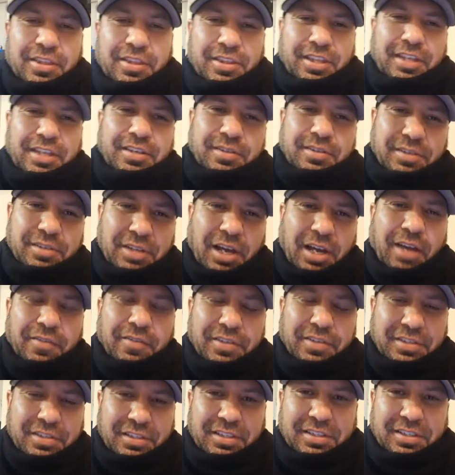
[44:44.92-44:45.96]
than
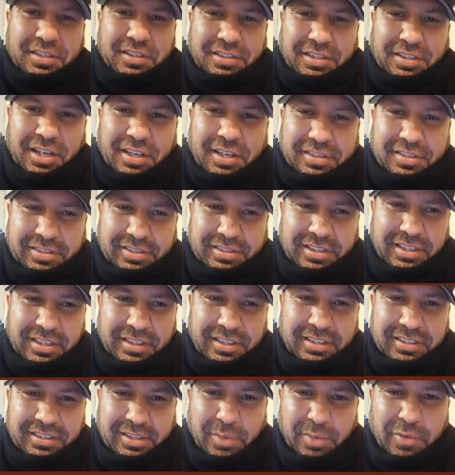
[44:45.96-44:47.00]
obviously discuss
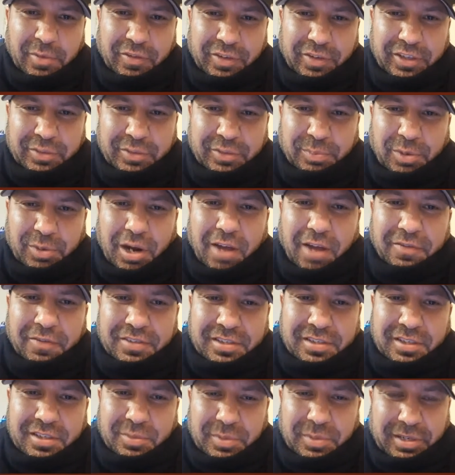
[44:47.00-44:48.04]
some of his
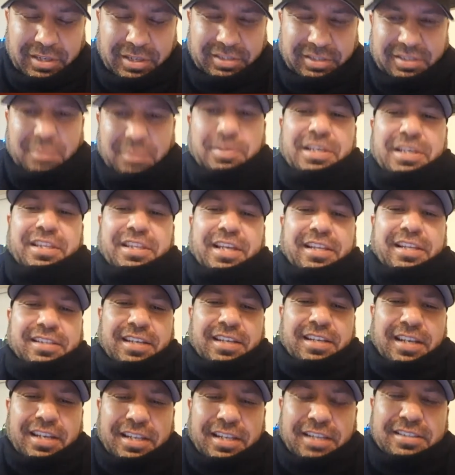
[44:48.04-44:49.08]
prophecies, because to me that's
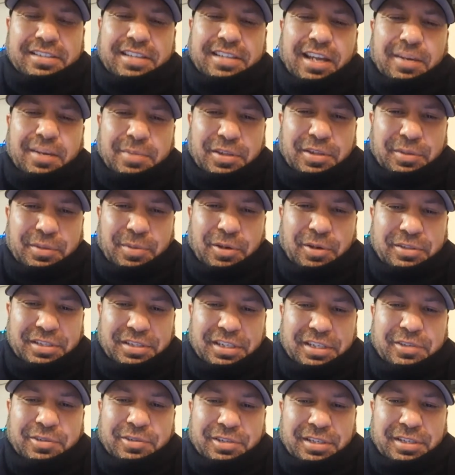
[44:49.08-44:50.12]
got to be the most
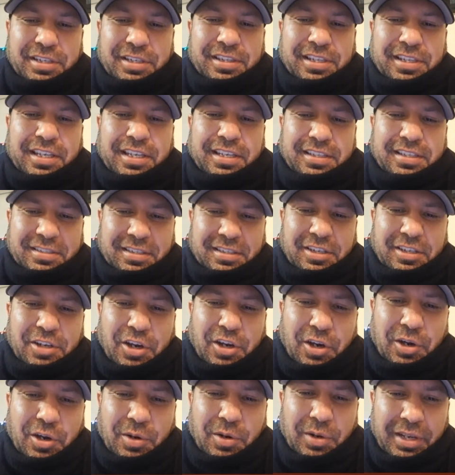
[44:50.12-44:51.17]
interesting thing, is to
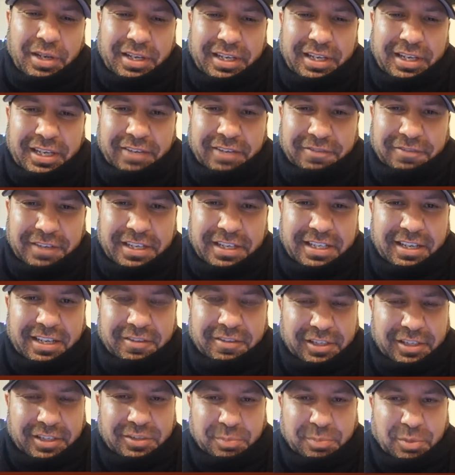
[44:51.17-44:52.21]
know if any of
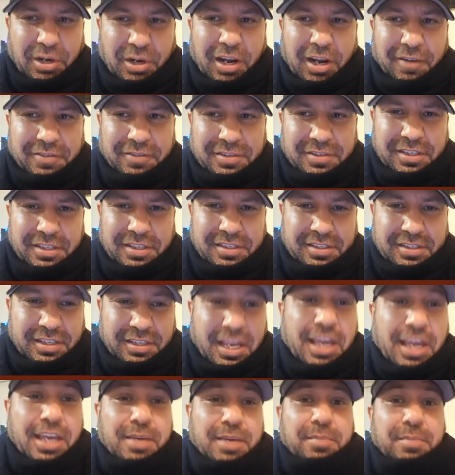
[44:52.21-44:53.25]
his prophecies
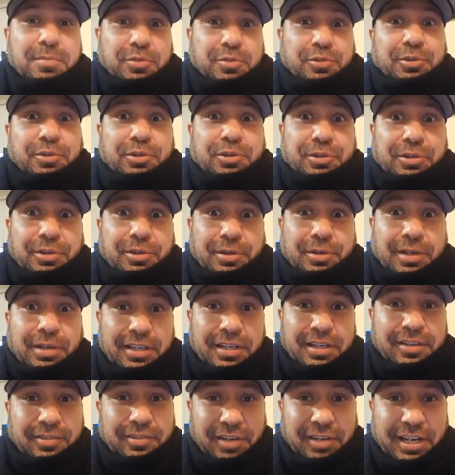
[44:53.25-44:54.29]
came true,
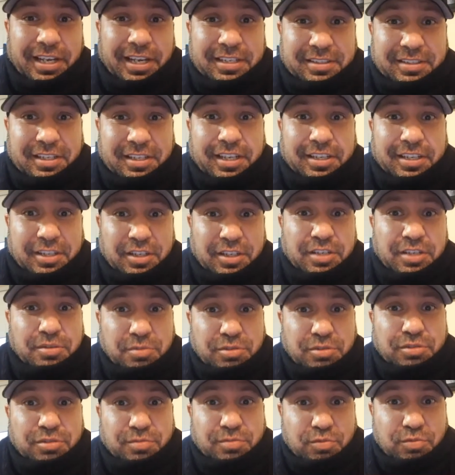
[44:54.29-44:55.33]
right? Like, it
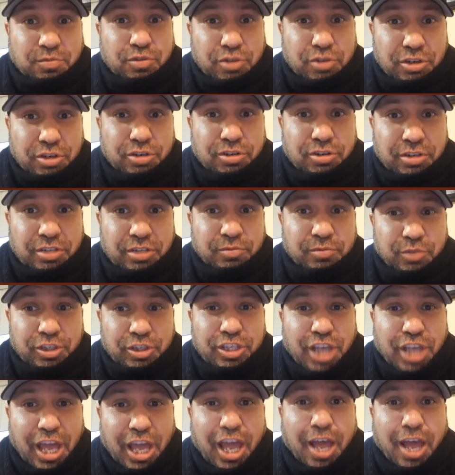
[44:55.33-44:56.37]
was real, it
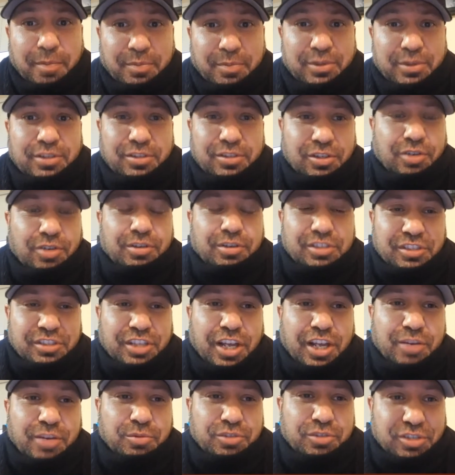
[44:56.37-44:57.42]
really happened, he
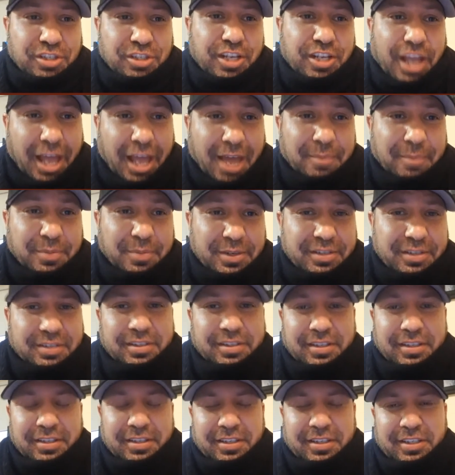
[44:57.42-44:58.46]
said it was going to happen, and
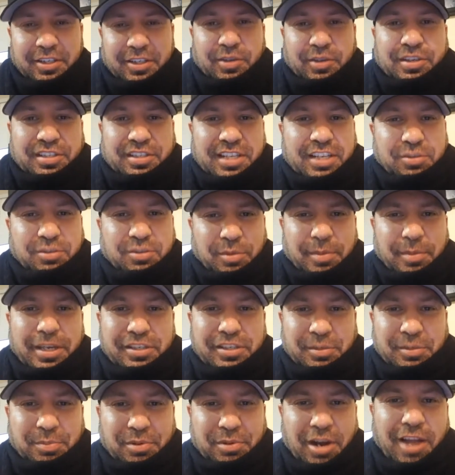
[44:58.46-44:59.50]
because that's what
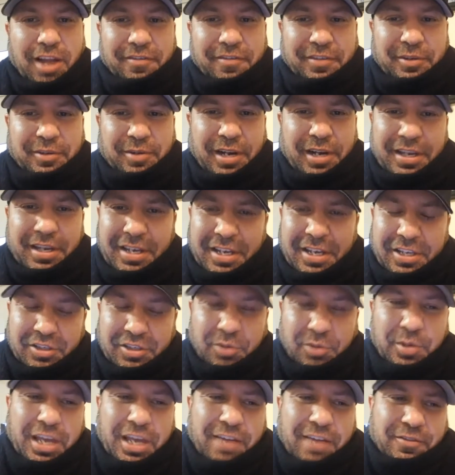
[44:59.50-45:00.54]
makes a prophet, right?
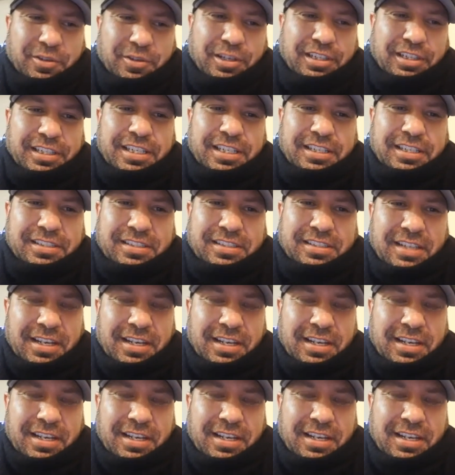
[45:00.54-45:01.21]
So we have to at least